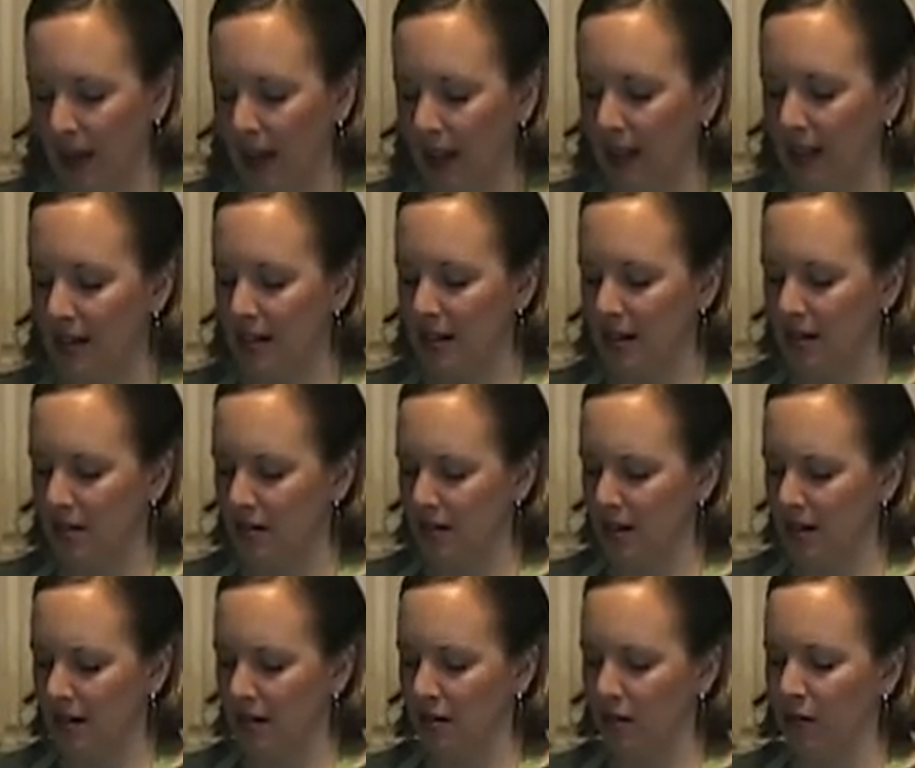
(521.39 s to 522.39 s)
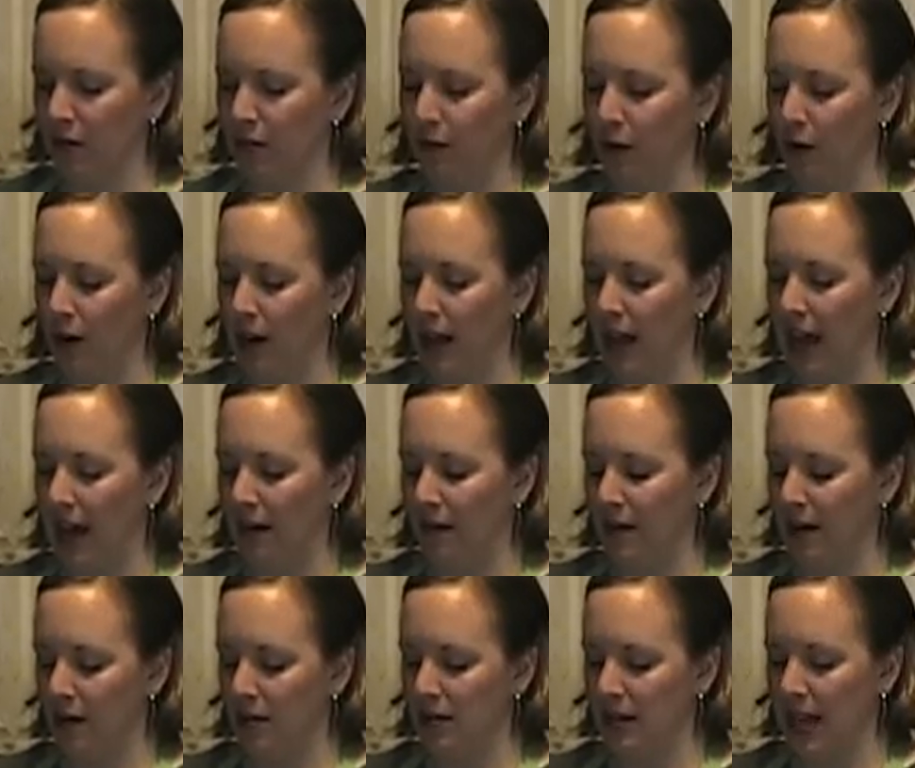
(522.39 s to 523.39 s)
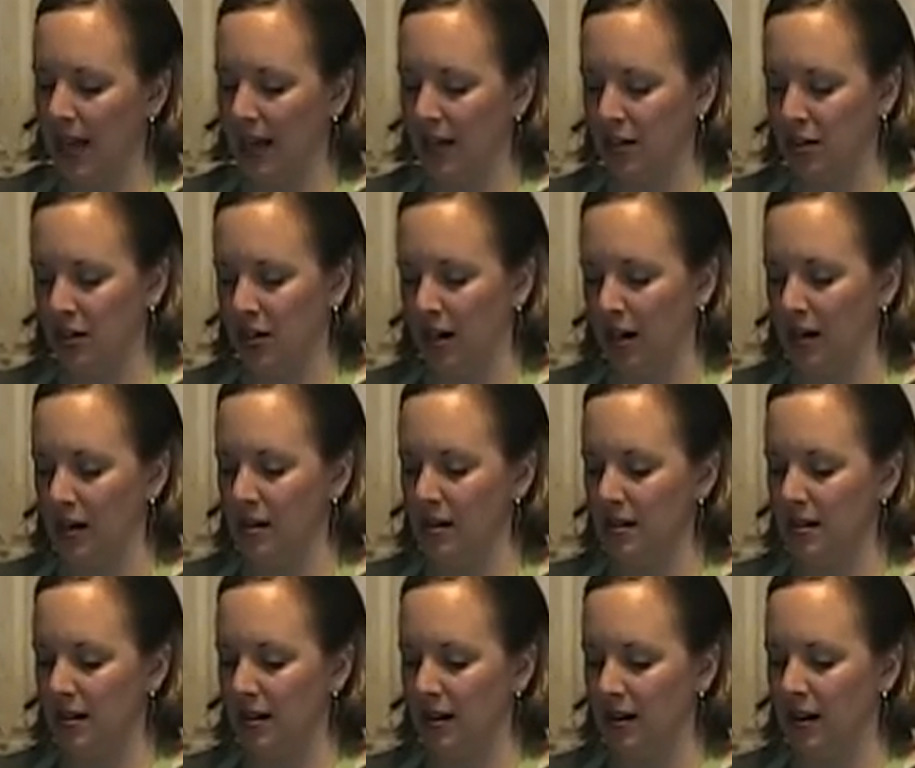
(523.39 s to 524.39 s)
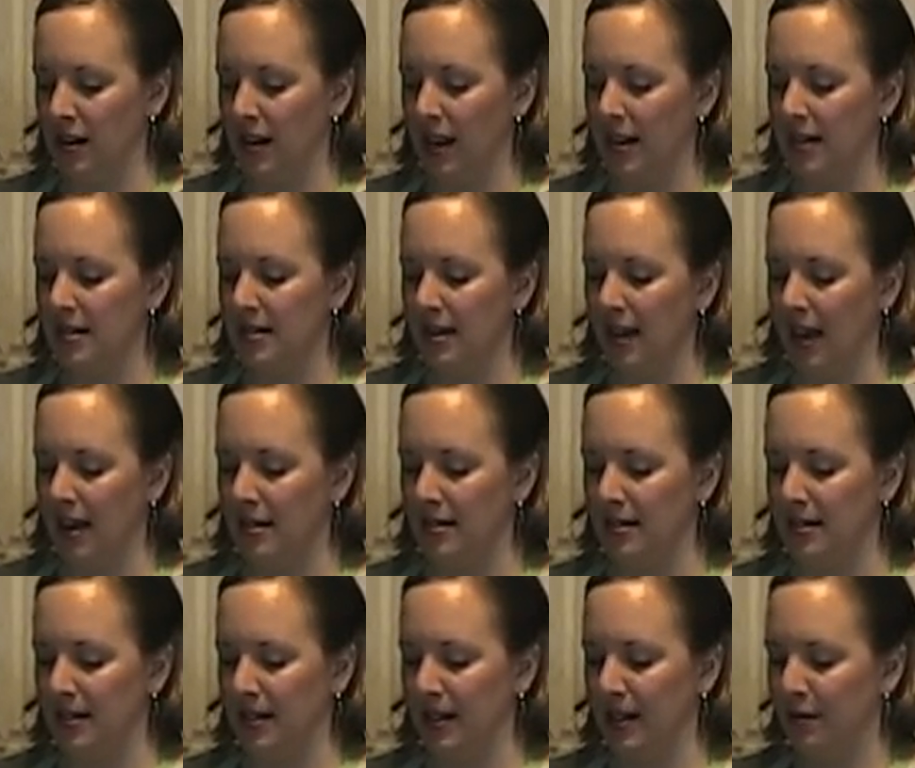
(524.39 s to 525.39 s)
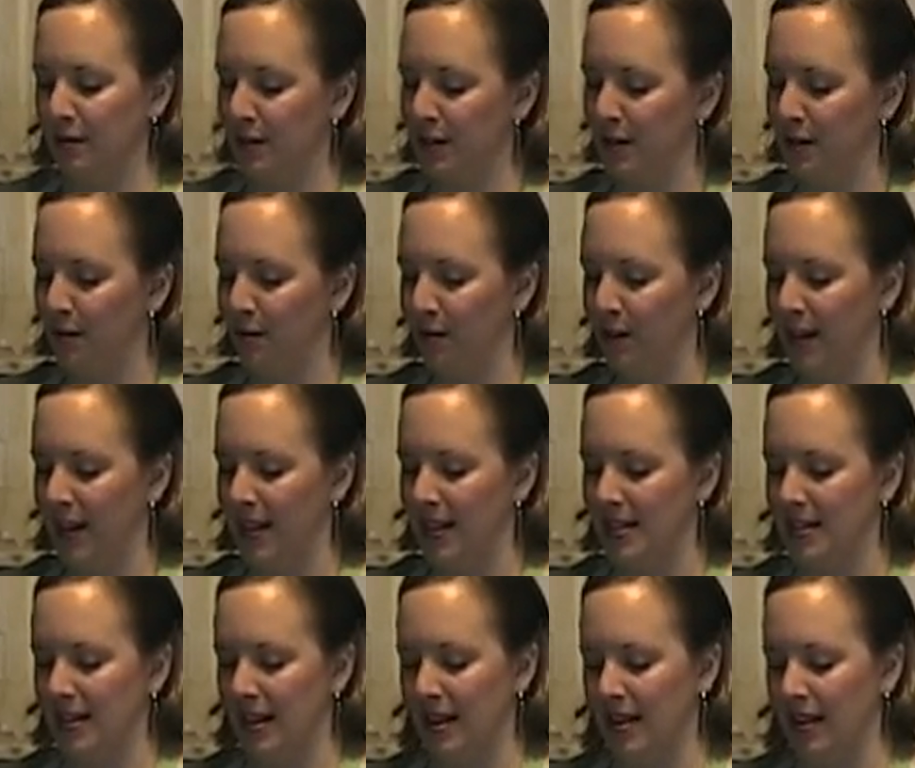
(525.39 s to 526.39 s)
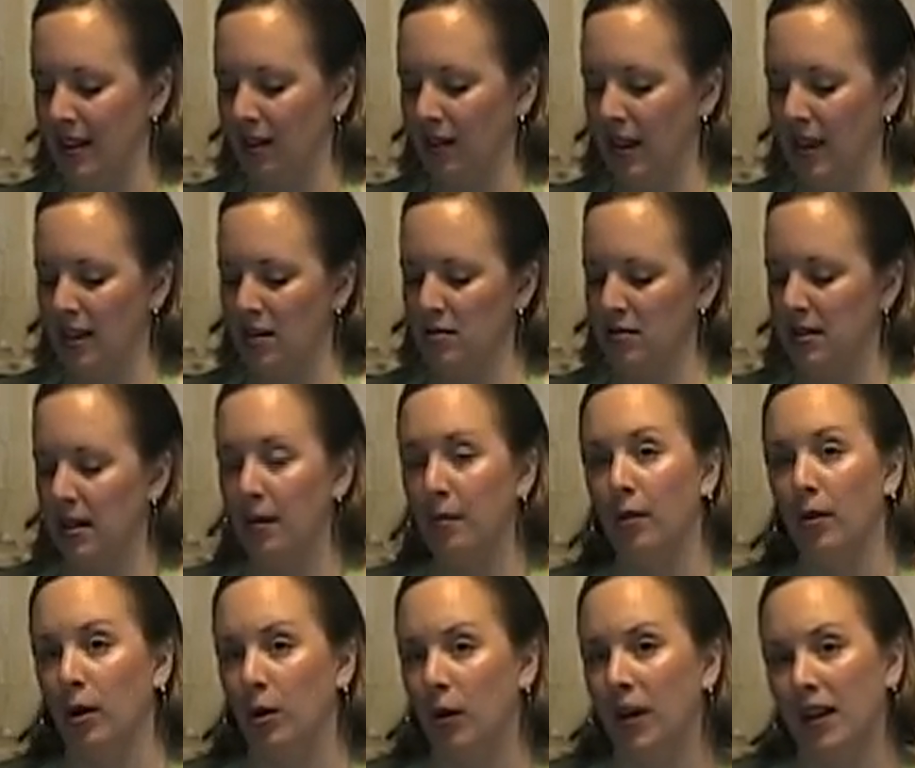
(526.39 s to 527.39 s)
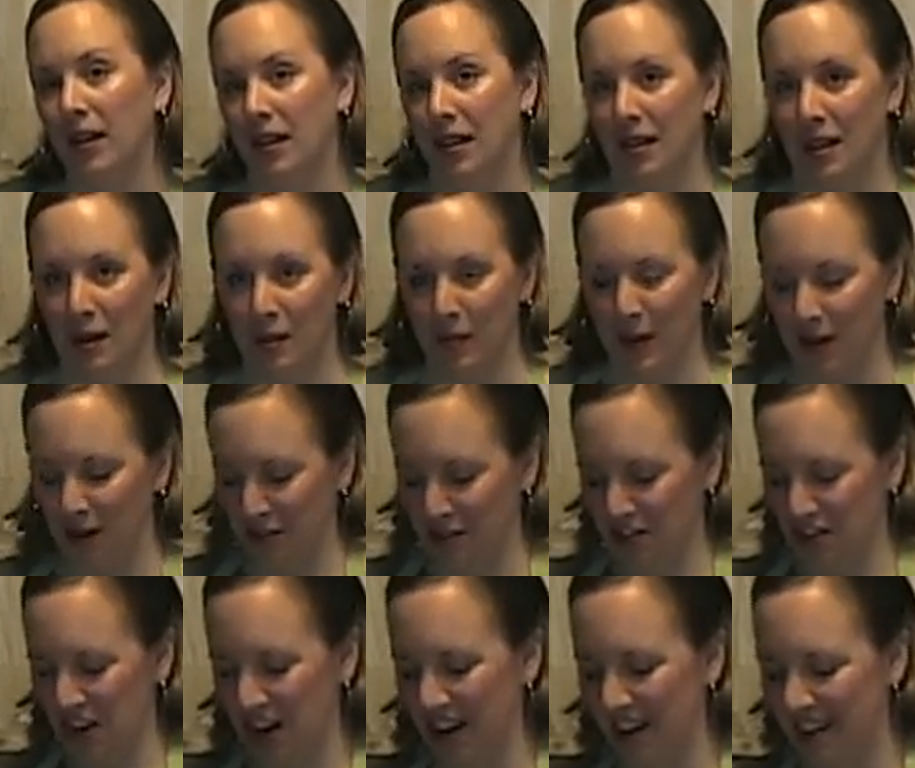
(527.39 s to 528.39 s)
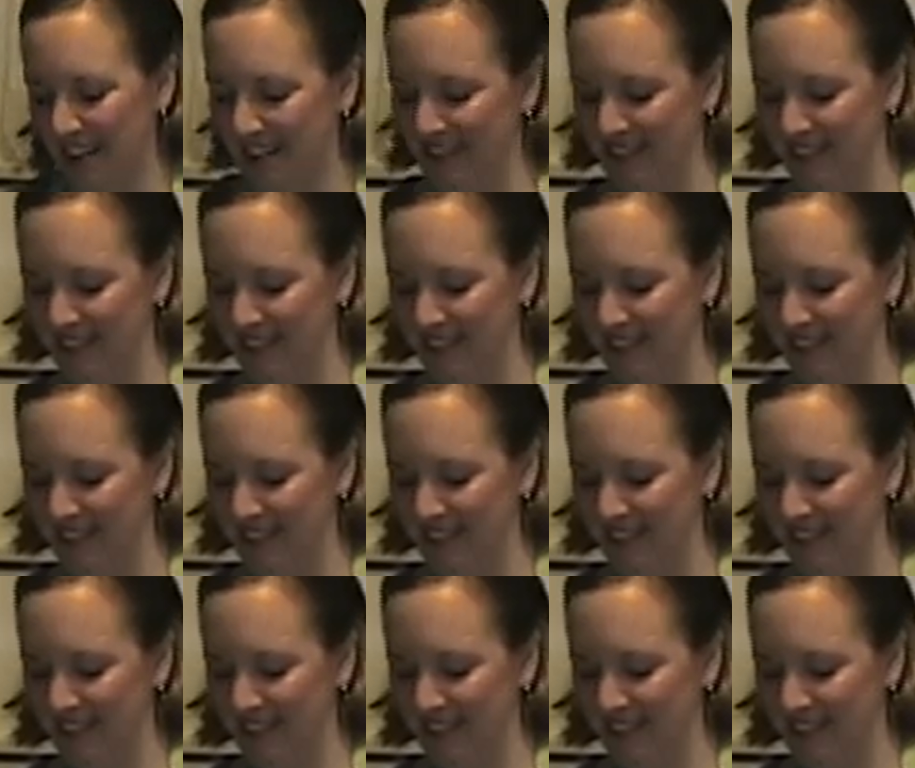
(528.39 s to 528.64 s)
I like to use these little 4.5 ounce hex jars. They're a nice size to give to your friends and they'll get used up more quickly than a bigger jar.